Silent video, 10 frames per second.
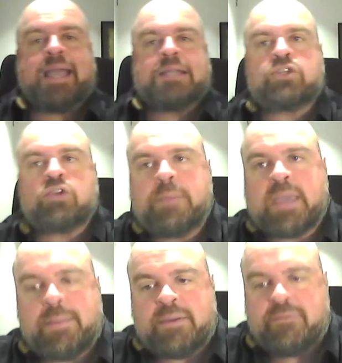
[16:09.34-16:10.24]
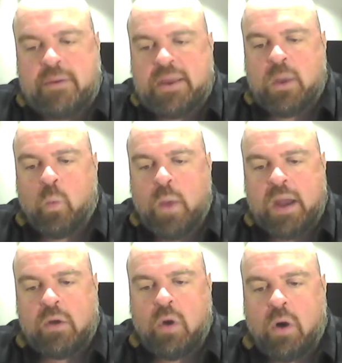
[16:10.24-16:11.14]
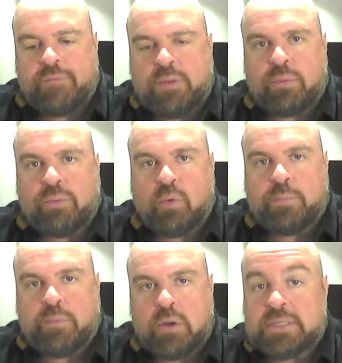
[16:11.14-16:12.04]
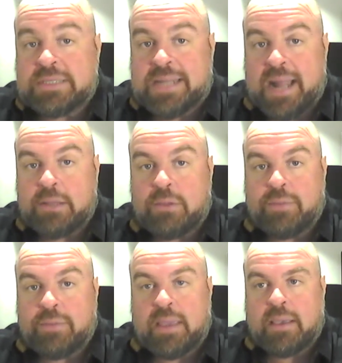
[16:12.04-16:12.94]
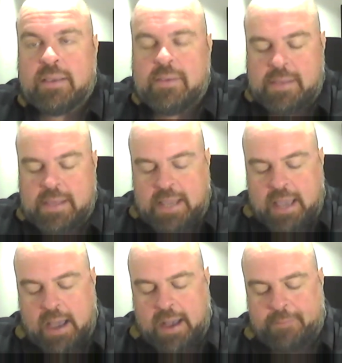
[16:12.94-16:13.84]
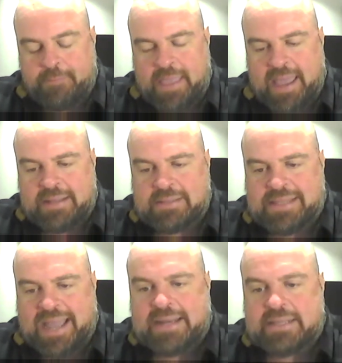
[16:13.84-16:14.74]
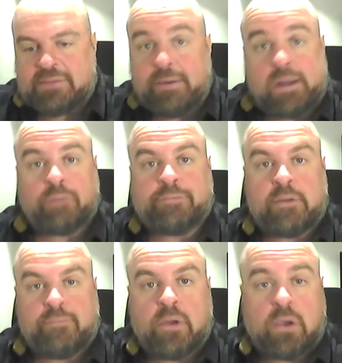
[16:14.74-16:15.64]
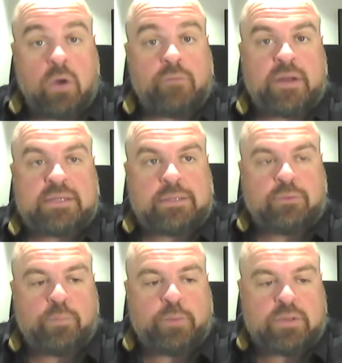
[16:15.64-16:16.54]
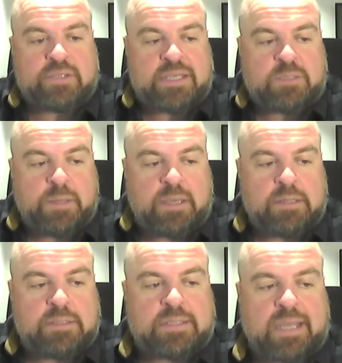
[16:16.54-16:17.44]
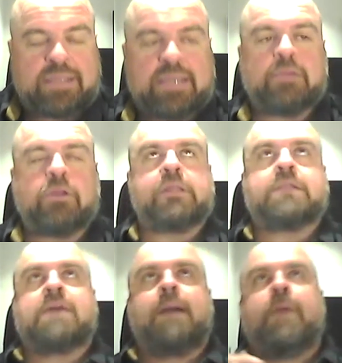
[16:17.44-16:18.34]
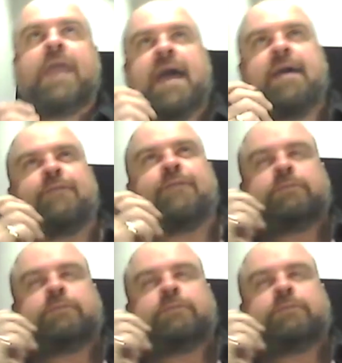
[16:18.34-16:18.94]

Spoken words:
gets you becoming very aware of your thought process and how you think. And that is very often a confronting thought process, because I think a lot of the time we have